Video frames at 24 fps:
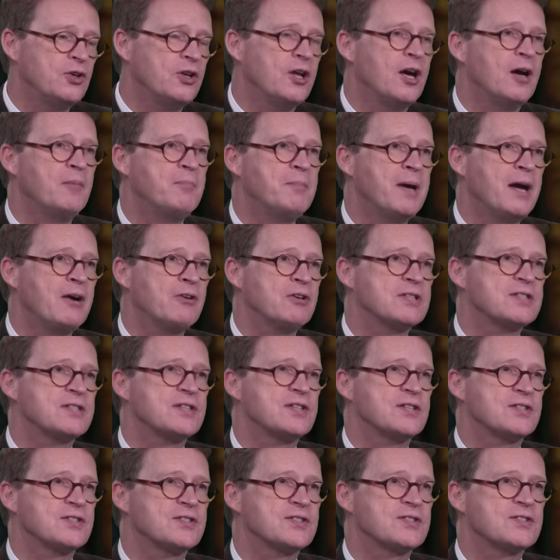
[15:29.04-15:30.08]
you know,
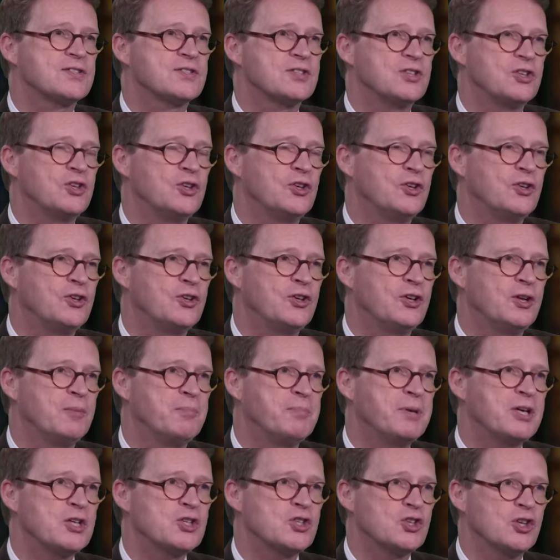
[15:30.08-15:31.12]
emeritus, you, you know,
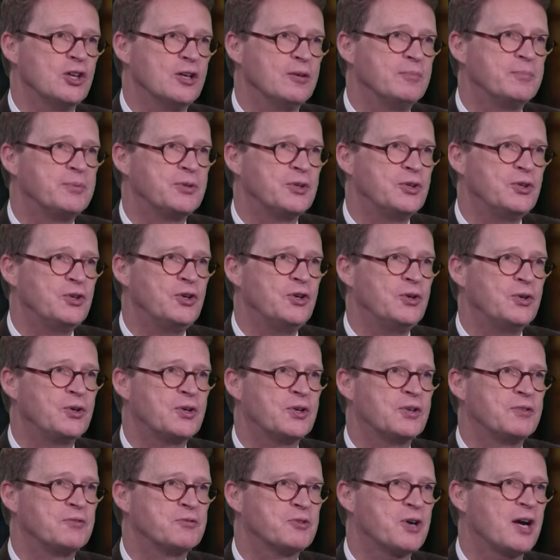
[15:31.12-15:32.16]
bishop who, yeah. who
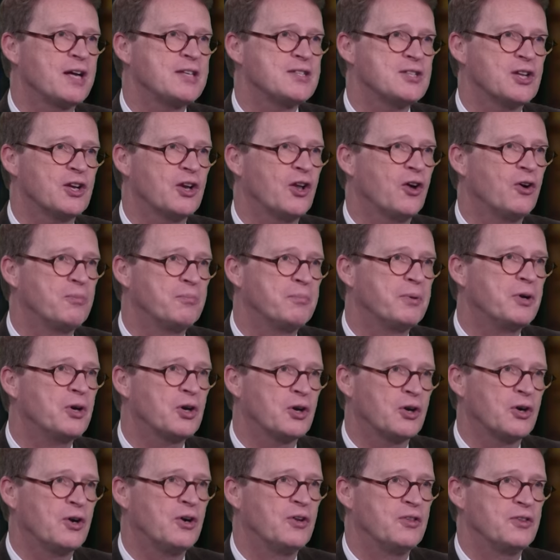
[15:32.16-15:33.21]
can write a long
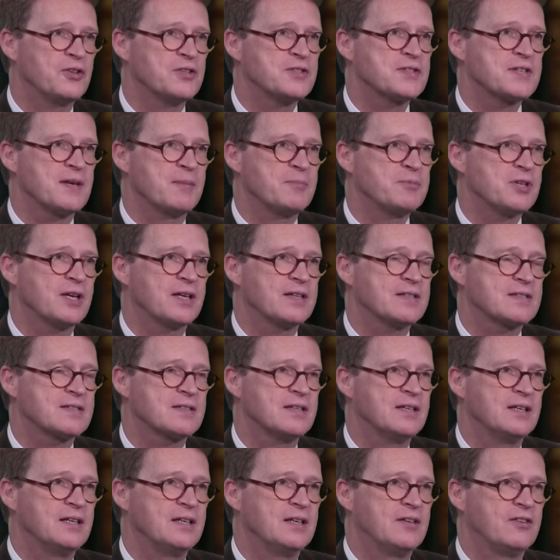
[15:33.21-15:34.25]
book on the subject
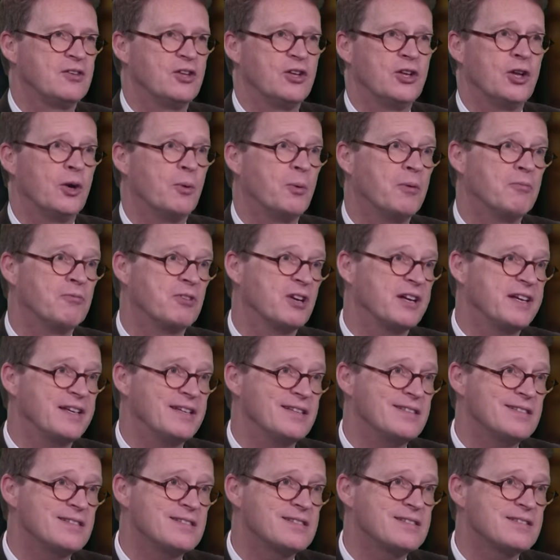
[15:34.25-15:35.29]
that no one
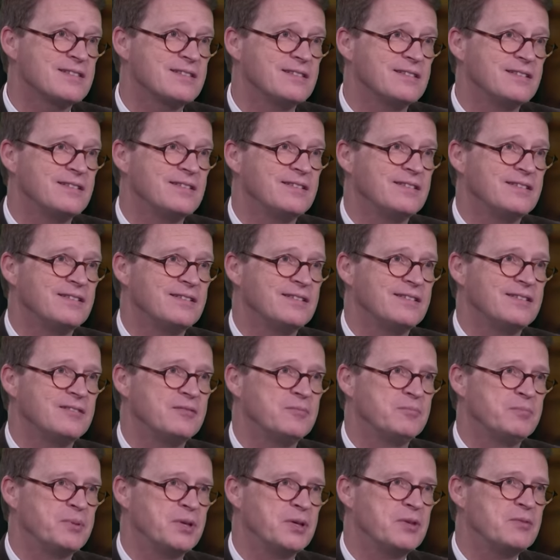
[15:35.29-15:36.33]
reads,
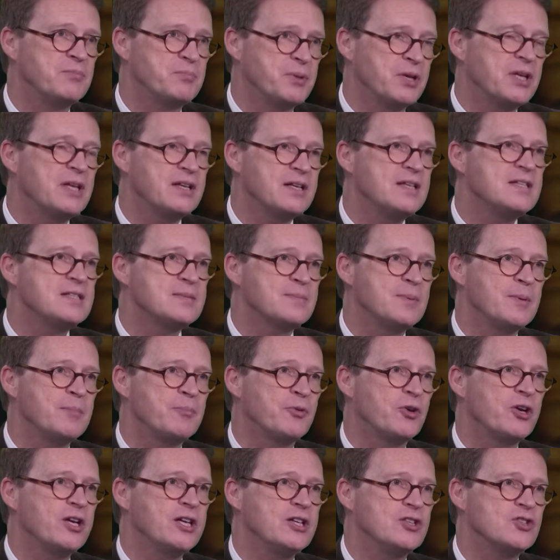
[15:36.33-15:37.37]
but, but it needs to be
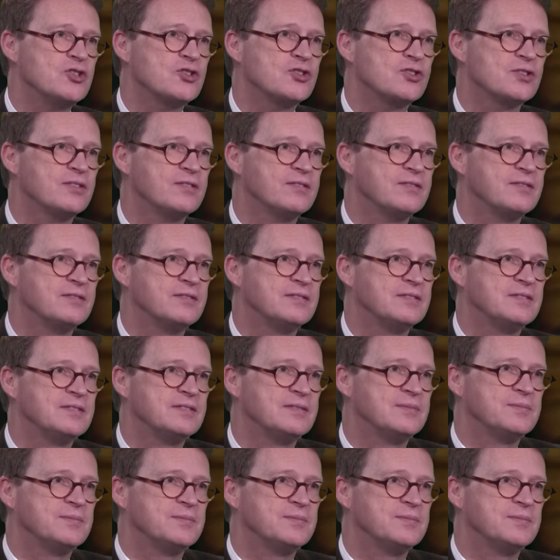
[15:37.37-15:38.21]
preached. It